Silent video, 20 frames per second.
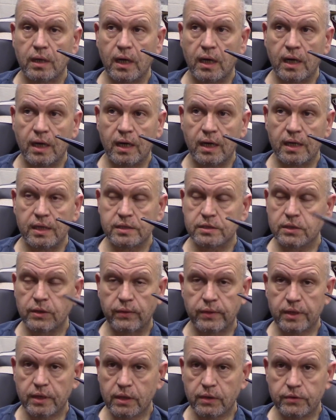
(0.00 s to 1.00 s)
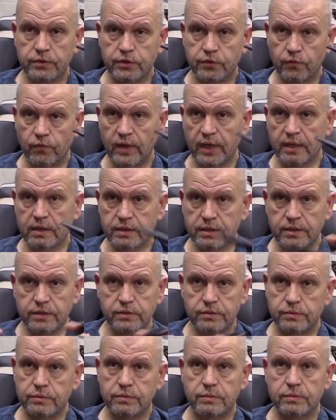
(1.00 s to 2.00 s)
uh, is going to go directly
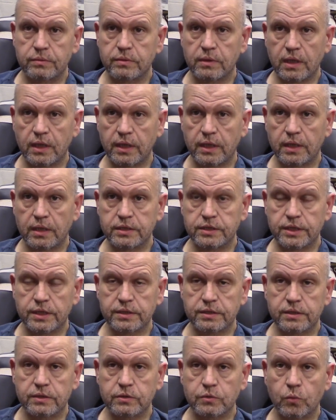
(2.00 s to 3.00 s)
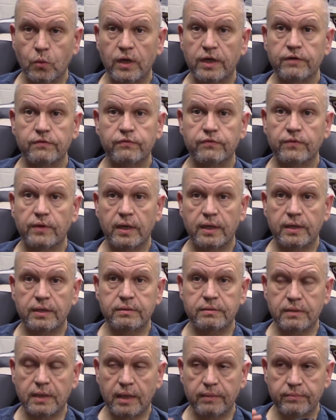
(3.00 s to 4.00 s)
to uh, Justin's wife I,
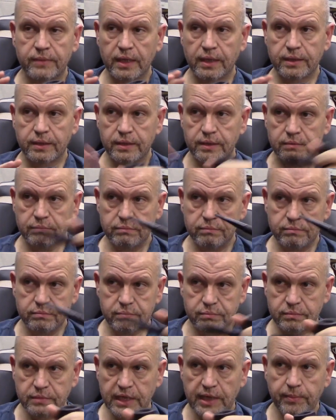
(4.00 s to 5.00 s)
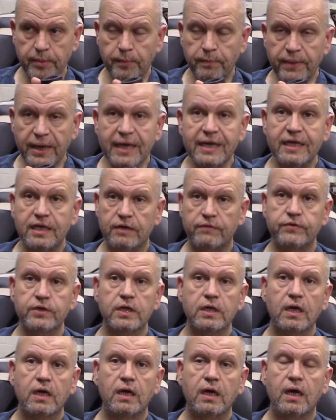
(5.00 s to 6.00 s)
I'm not going to keep a penny of
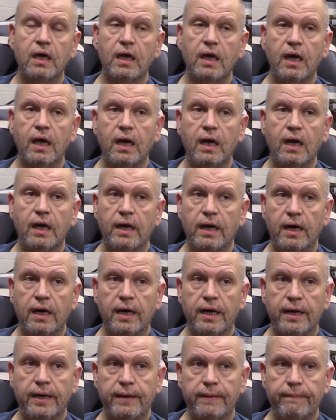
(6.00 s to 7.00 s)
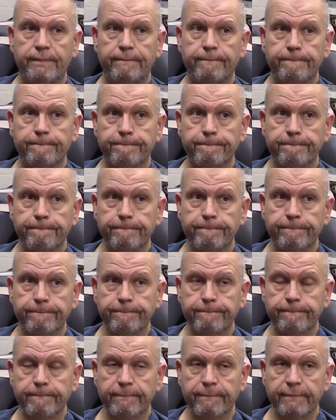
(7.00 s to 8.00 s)
it um,
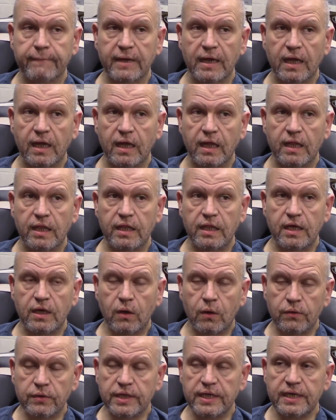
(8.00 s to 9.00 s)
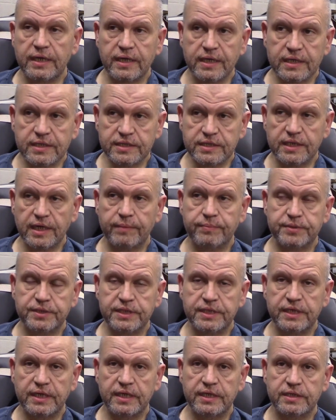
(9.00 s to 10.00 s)
the only
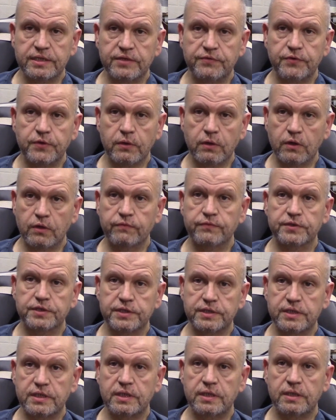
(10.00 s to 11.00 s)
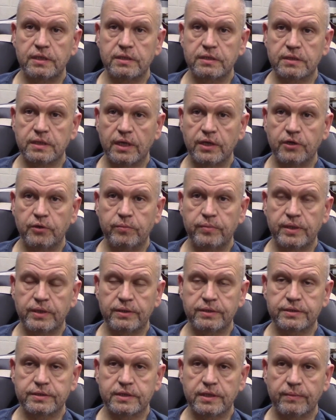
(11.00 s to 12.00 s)
exception is if you're overseas and you bid
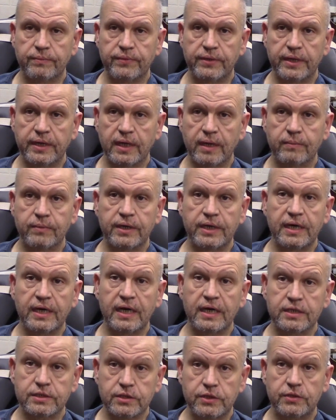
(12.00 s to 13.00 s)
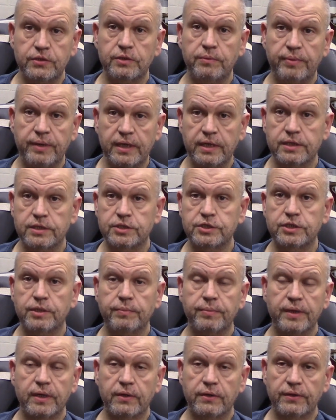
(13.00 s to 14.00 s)
on something I'm going to ask you to pay the
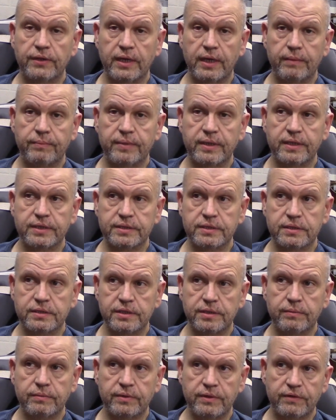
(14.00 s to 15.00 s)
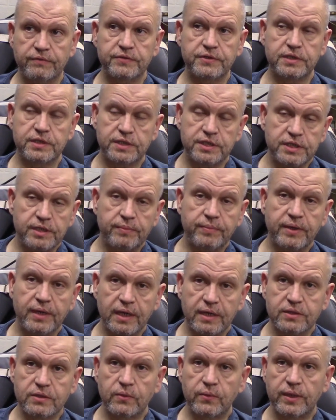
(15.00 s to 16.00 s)
shipping on that because the ship the overseas shipping
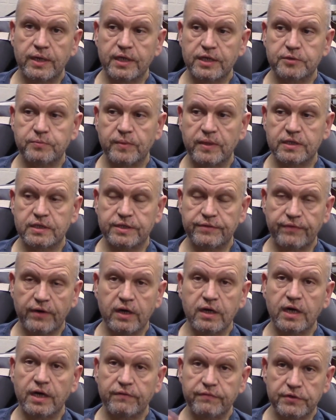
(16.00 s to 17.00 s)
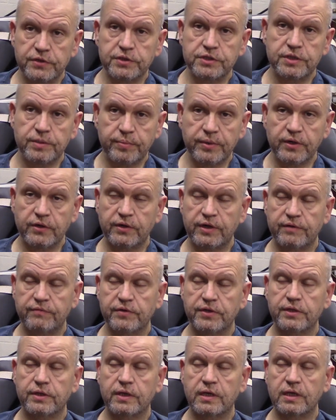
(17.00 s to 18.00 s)
gets quite expensive I'll cover the shipping on
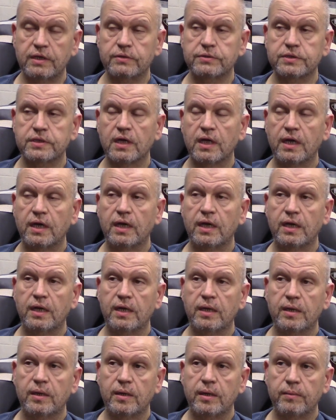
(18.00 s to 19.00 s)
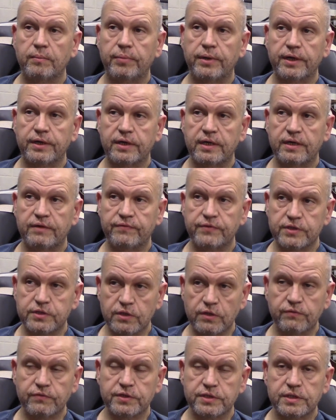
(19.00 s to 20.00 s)
everything else but if it's
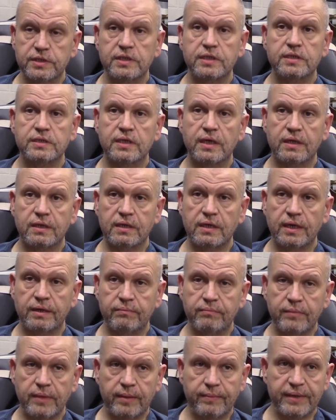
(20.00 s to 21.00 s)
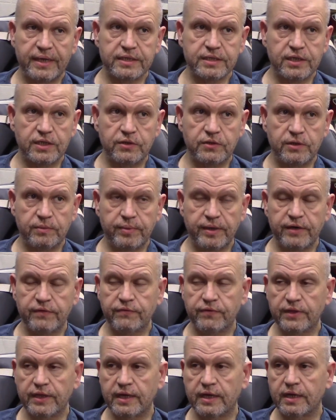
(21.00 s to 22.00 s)
overseas I, I, I'm asking you to pay
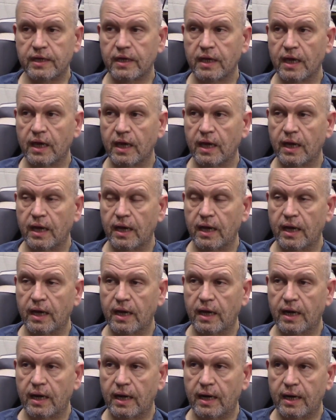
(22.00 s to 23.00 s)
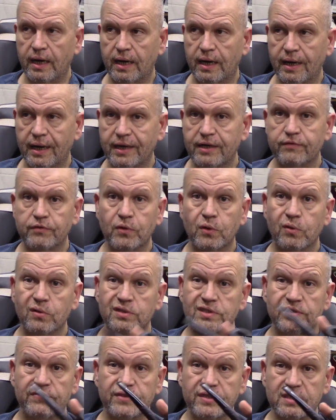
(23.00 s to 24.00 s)
for that uh, and of
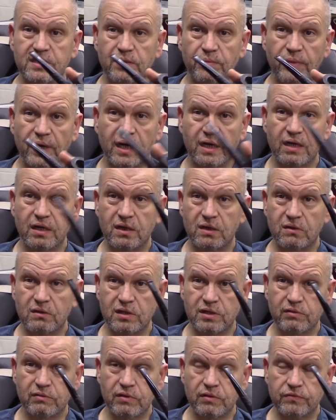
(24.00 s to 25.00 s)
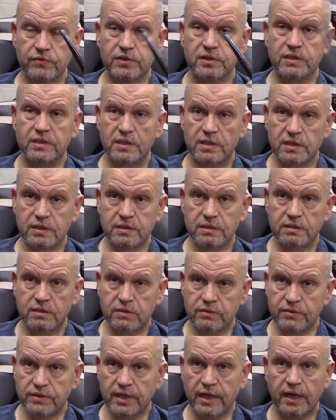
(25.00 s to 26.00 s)
course, if it's tobacco and you're overseas,
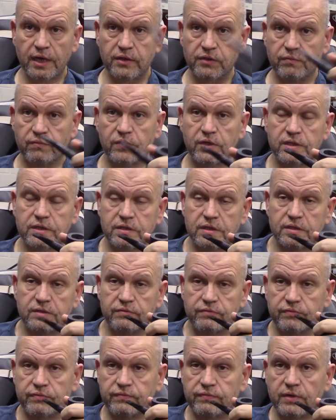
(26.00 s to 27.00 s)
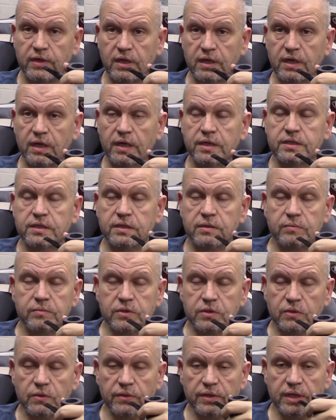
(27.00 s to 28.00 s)
you take the risk of uh,
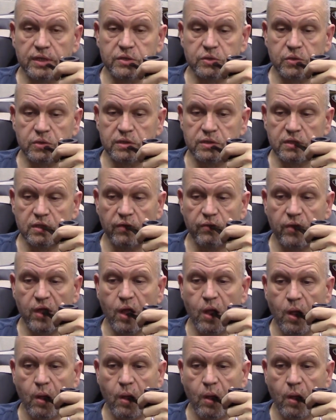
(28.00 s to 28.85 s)
customs and all that sort of stuff.